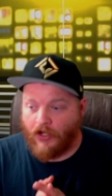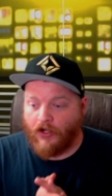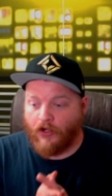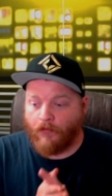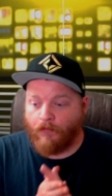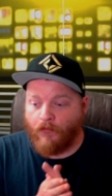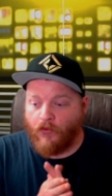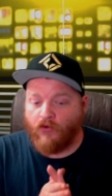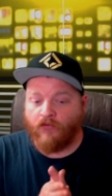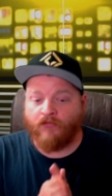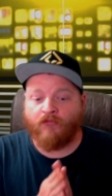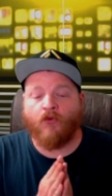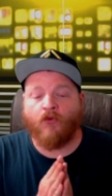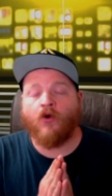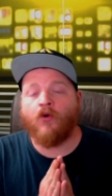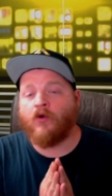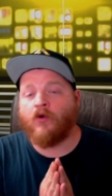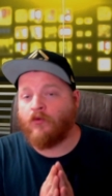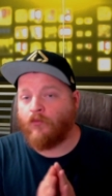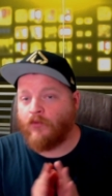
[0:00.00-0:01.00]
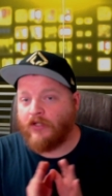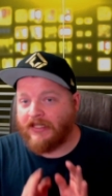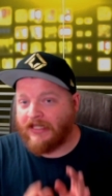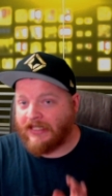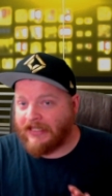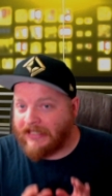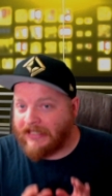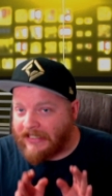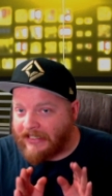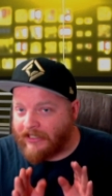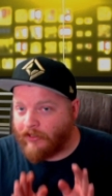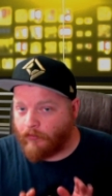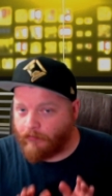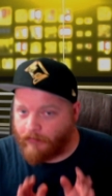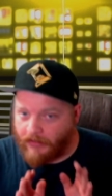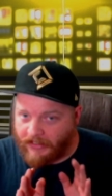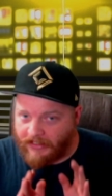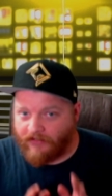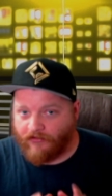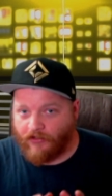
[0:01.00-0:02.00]
move forward with a little
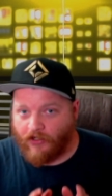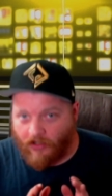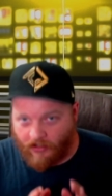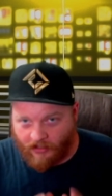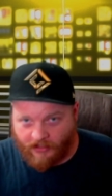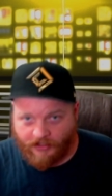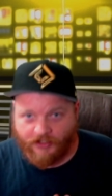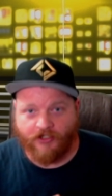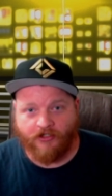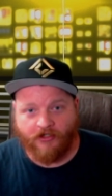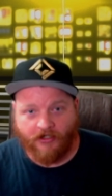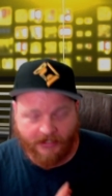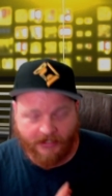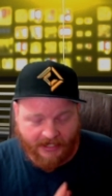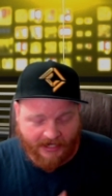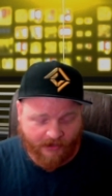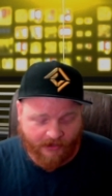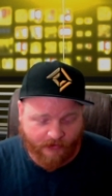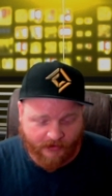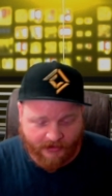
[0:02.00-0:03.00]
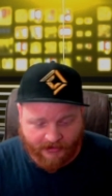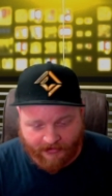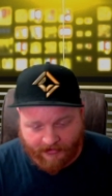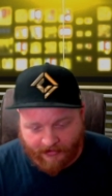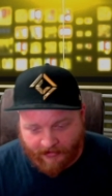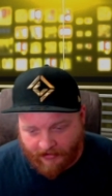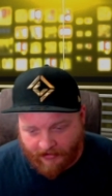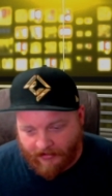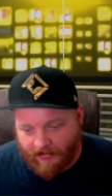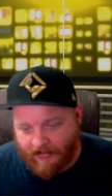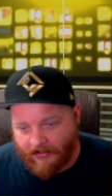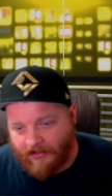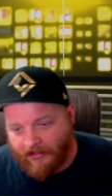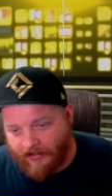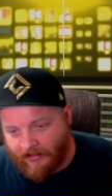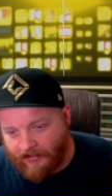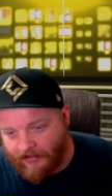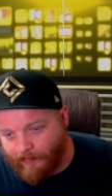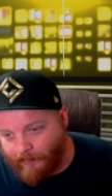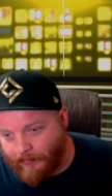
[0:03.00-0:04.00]
bit of caution on that one.
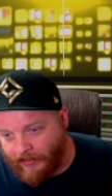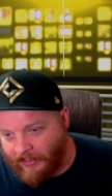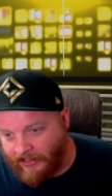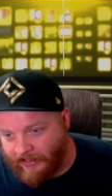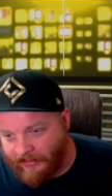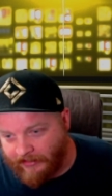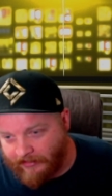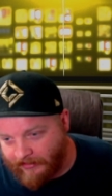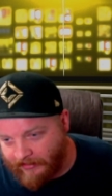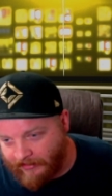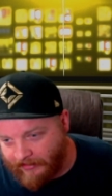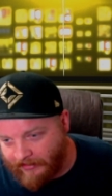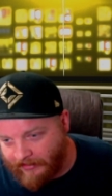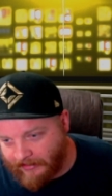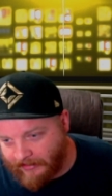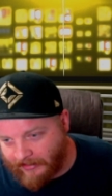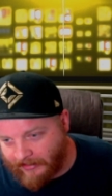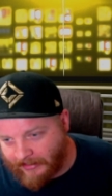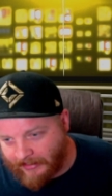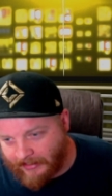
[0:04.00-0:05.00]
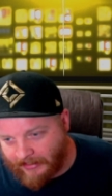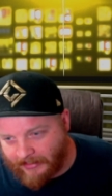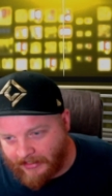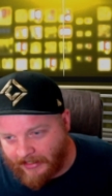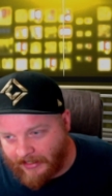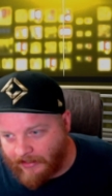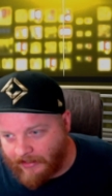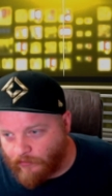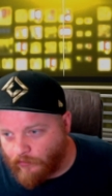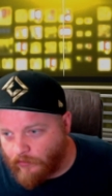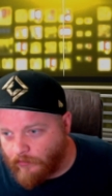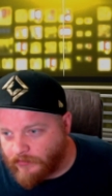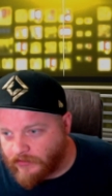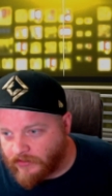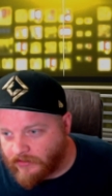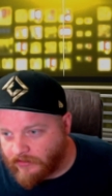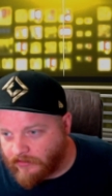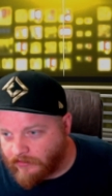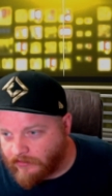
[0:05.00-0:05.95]
But yeah, oops,